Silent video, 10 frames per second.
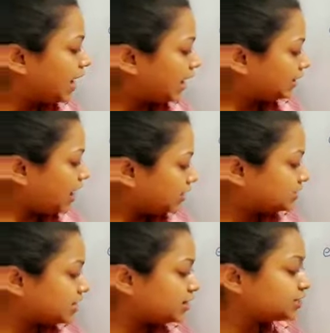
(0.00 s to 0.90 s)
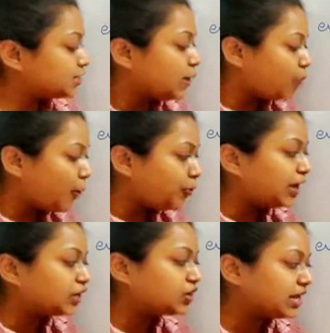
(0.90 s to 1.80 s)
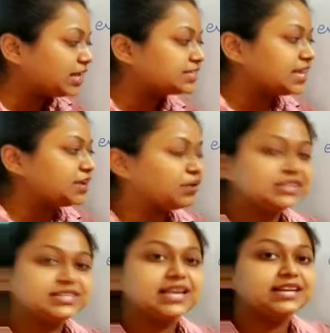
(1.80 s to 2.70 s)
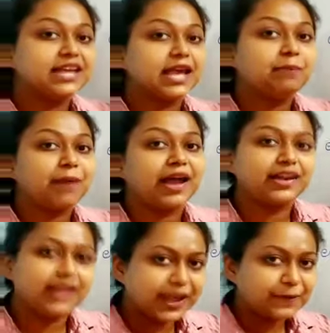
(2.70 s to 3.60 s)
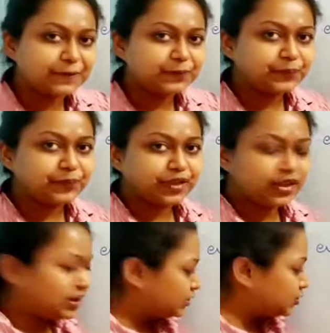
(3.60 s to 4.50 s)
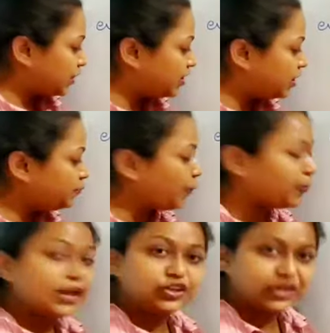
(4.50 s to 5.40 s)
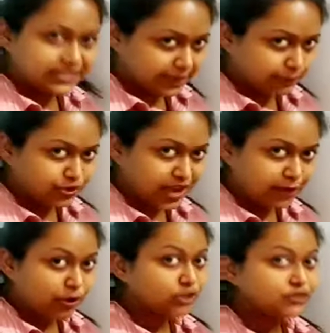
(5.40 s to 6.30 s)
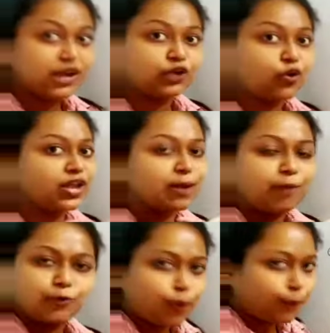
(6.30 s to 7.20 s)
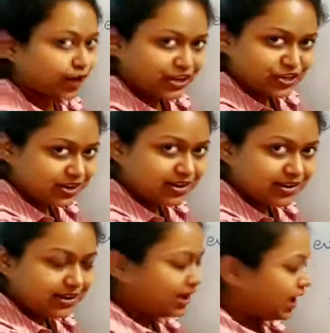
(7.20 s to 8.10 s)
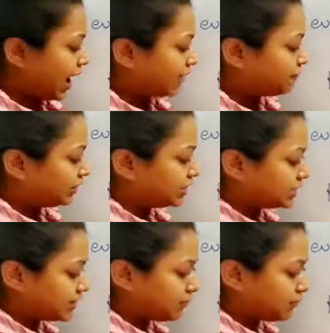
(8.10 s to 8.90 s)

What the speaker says: And the answer is population is increasing day by day. So here population is subject because we are talking about population here, and with this